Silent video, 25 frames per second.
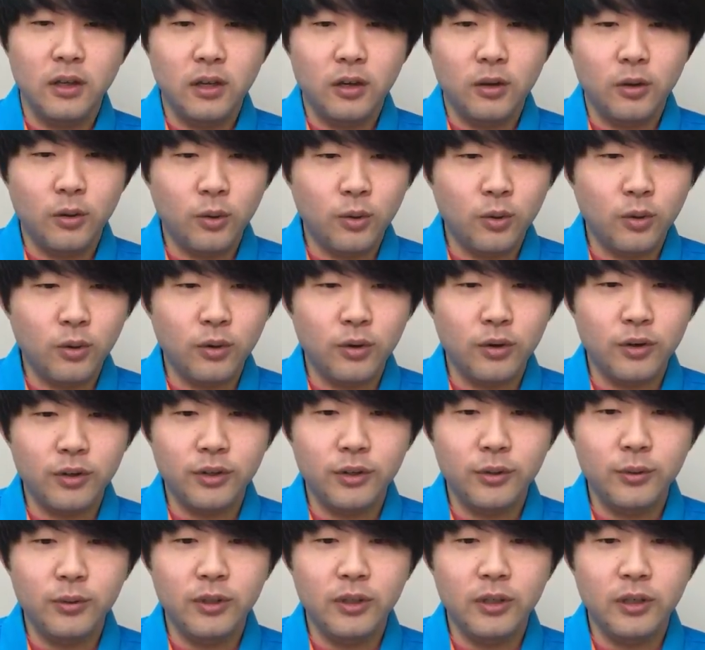or
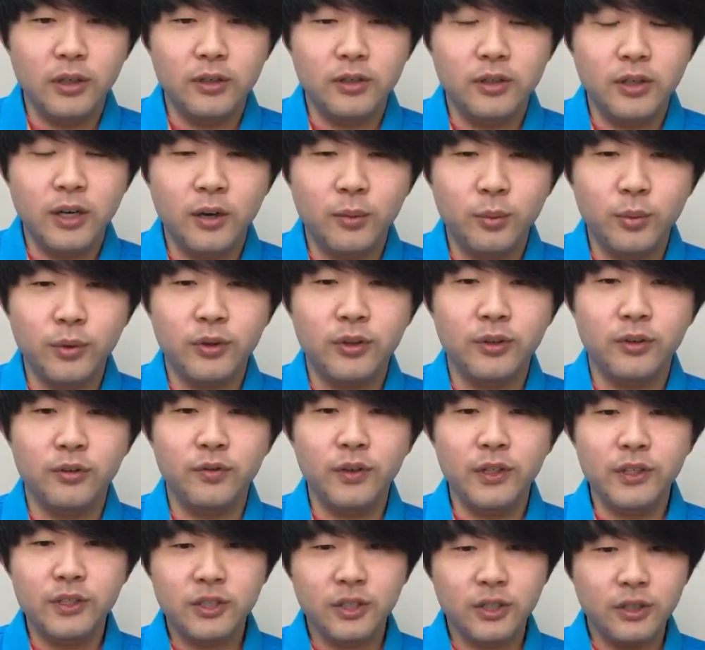you need help with your
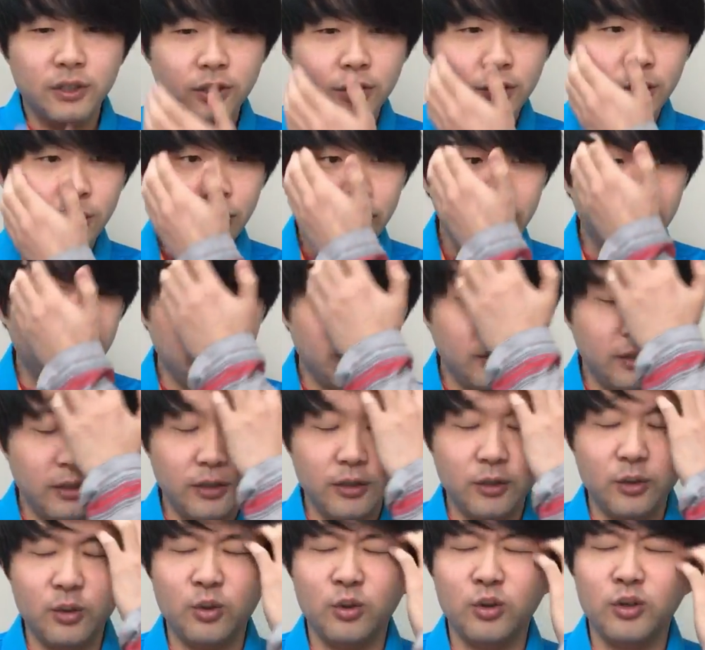visa in Korea,
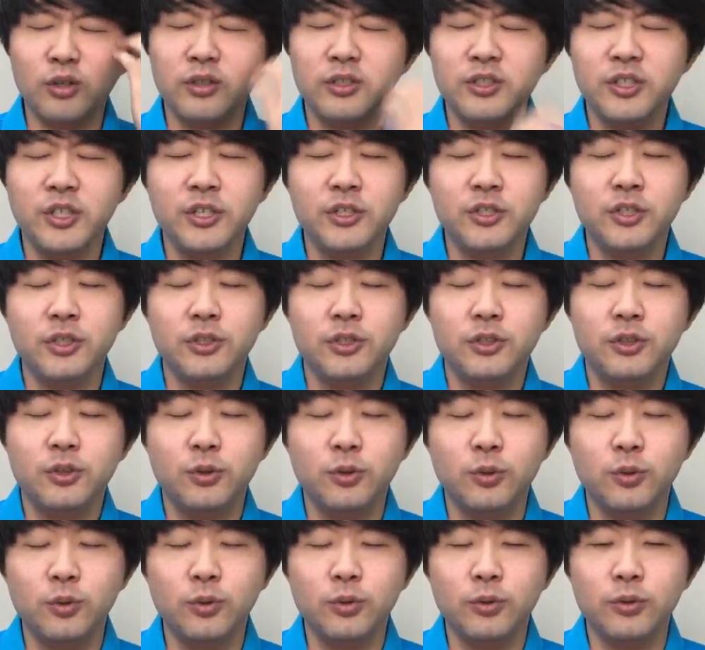you're changing
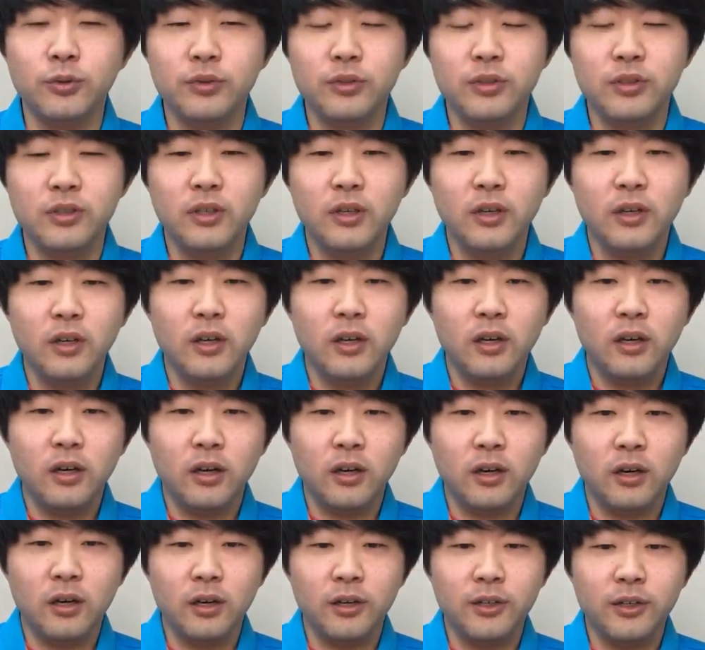schools,
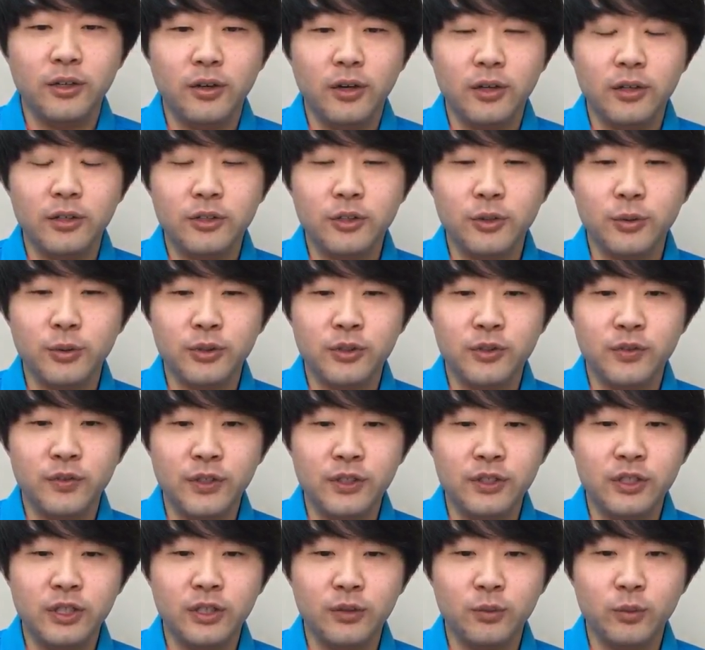you're on a tourist
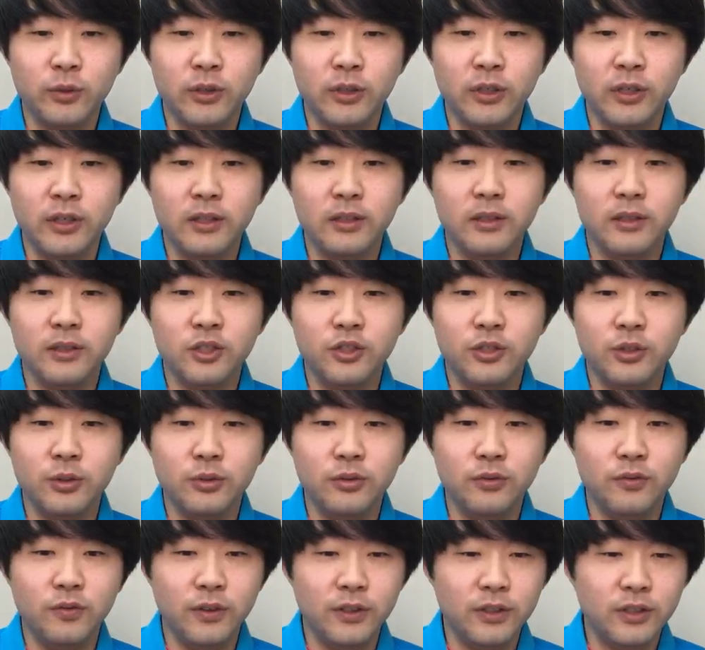visa and want to get the
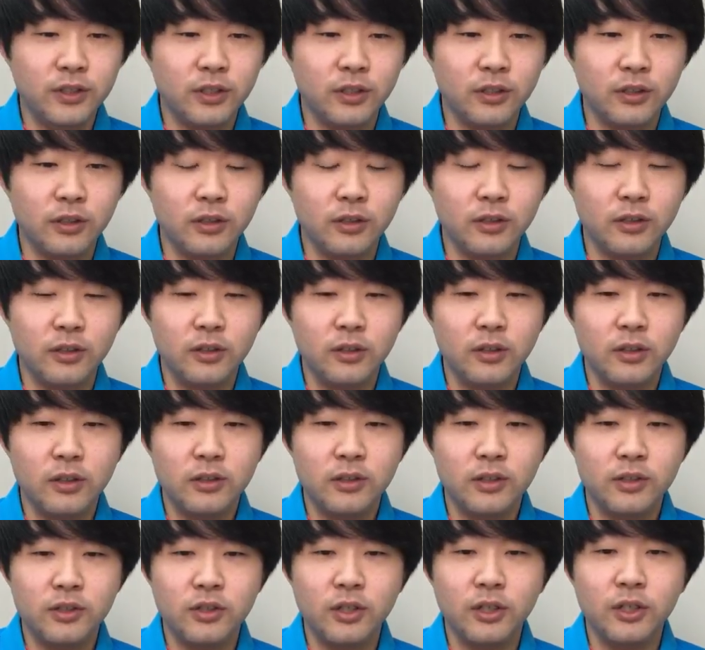student visa
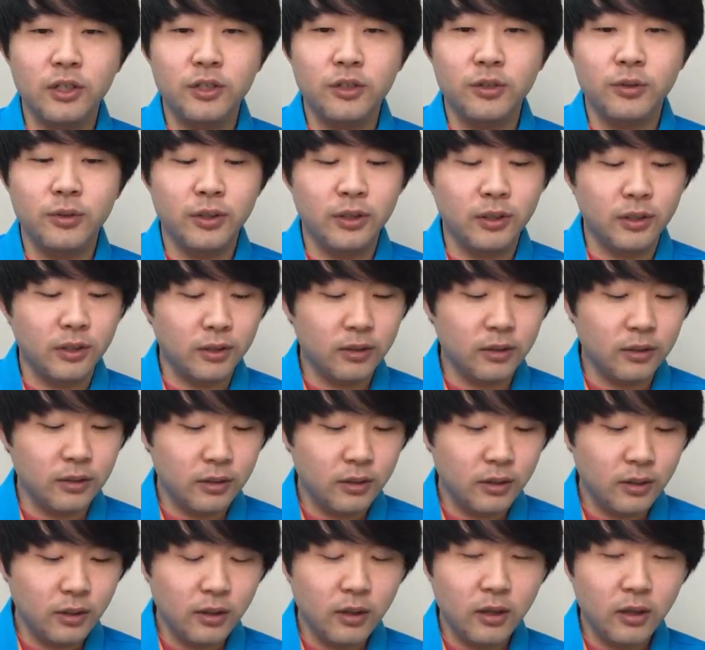to study
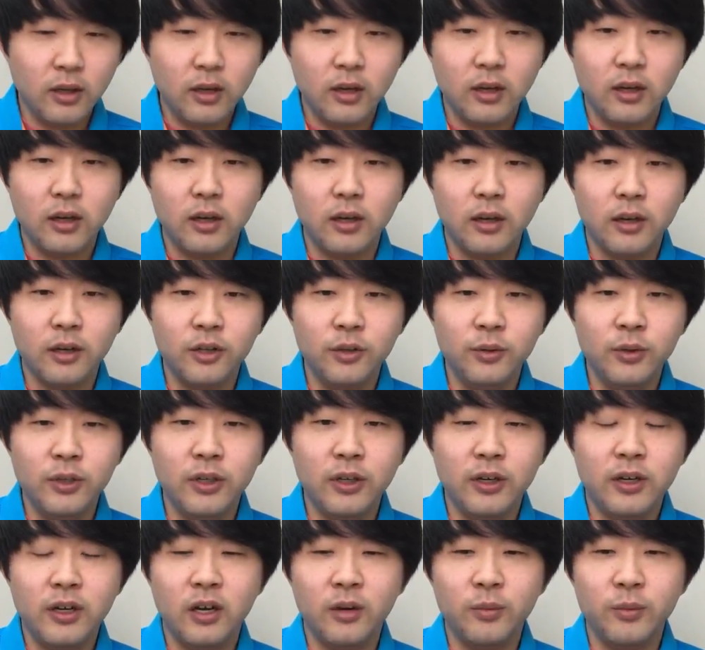Korean, you need
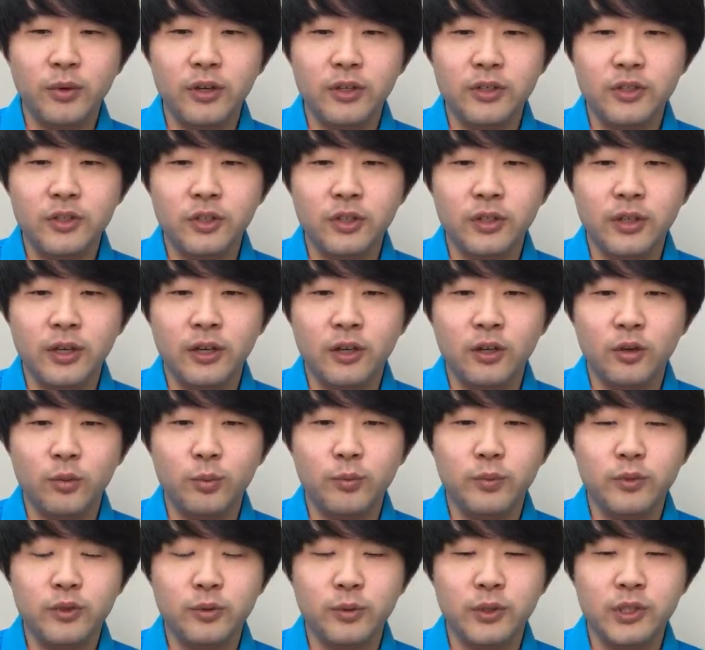accommodation
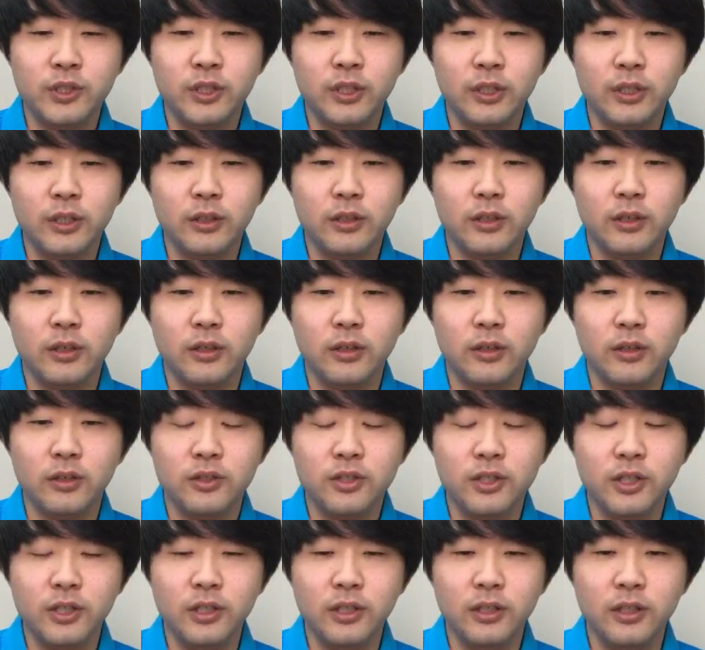help switching
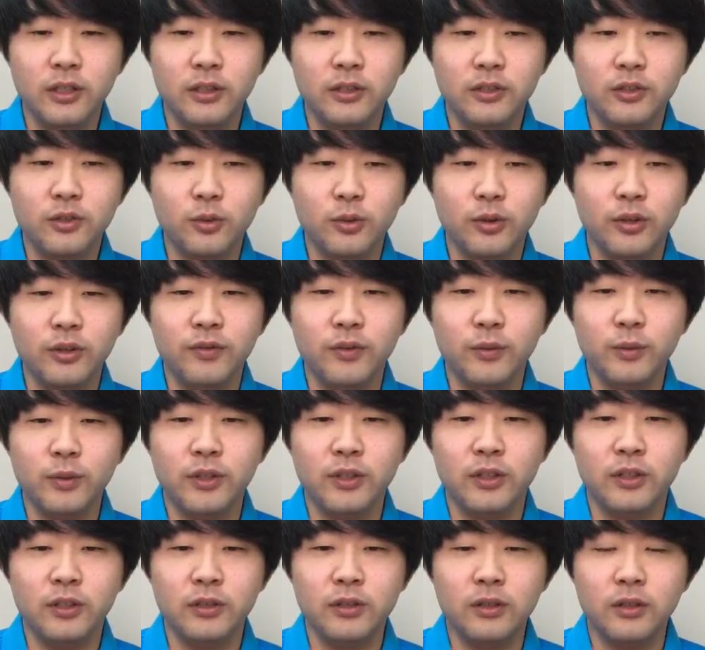cities or even
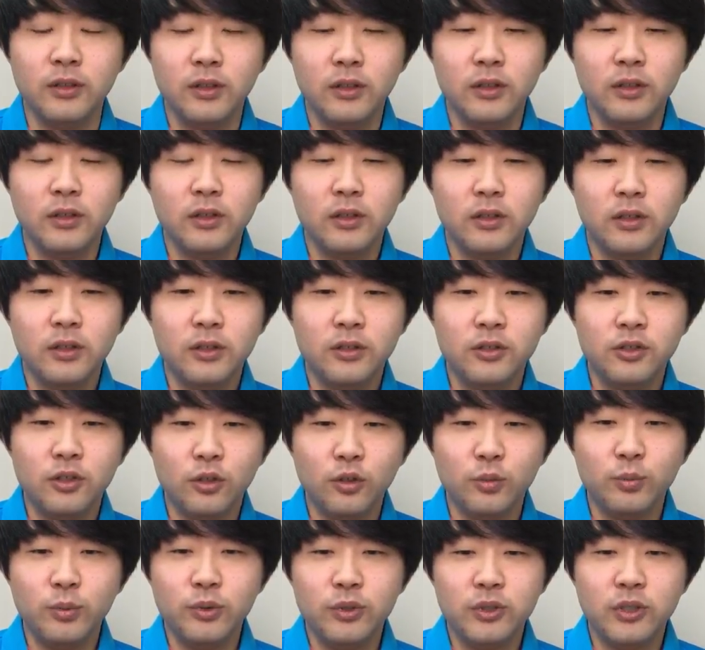within
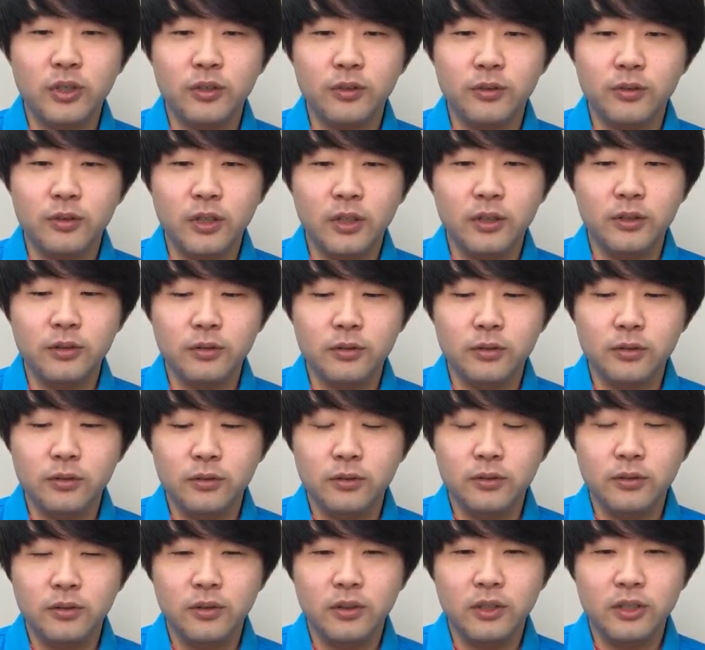Seoul, Busan, or Daegu,
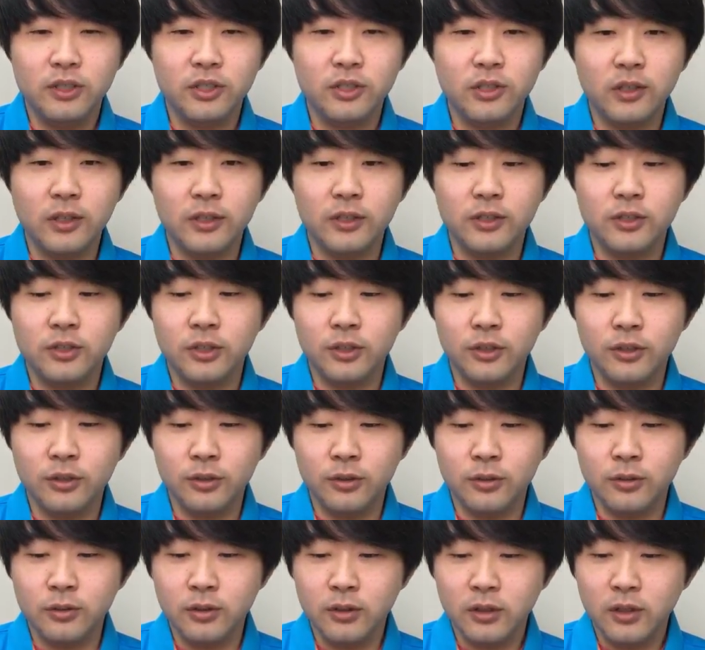just let us
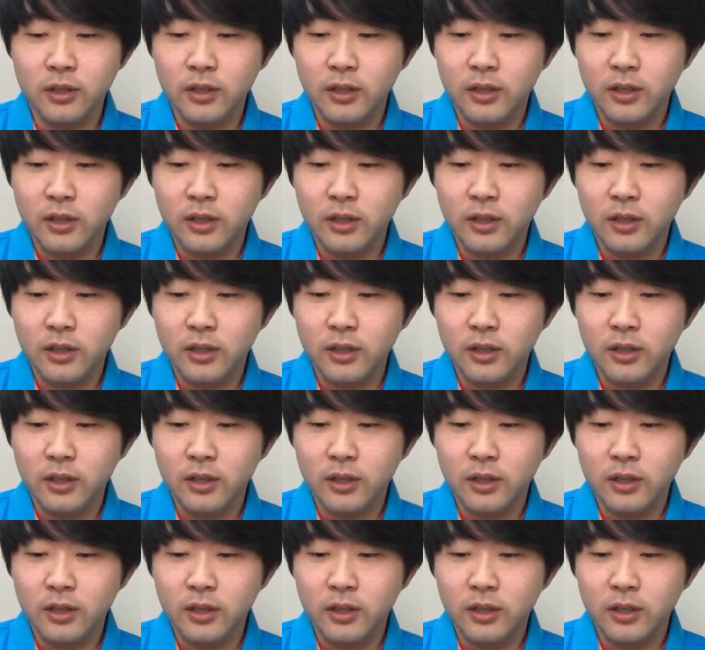know.